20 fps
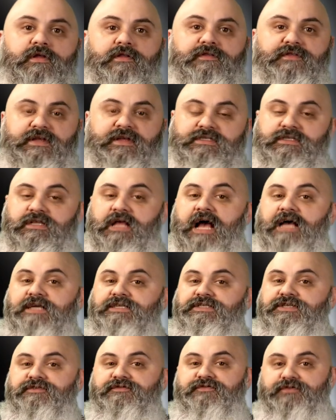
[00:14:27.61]
that's
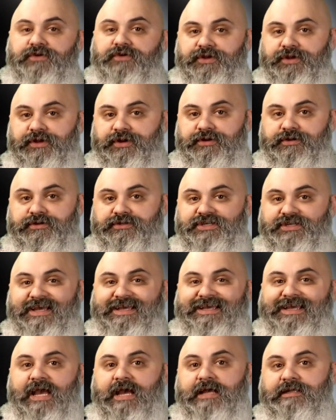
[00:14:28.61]
lasted for years
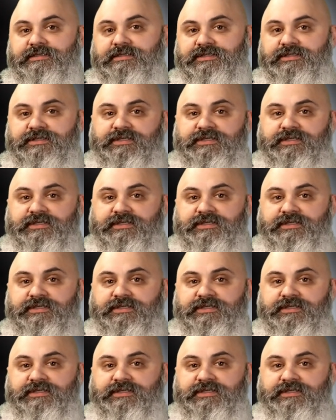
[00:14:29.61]
against